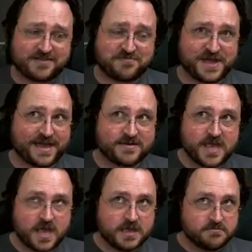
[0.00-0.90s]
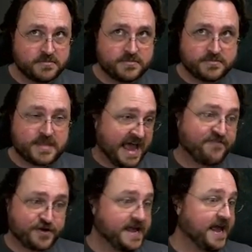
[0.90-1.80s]
of playing
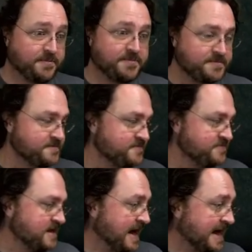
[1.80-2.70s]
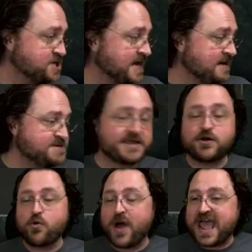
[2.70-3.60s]
every game. I just keep
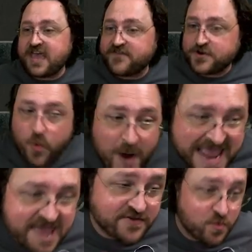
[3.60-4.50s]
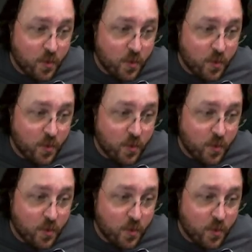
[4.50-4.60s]
sending wave and wave and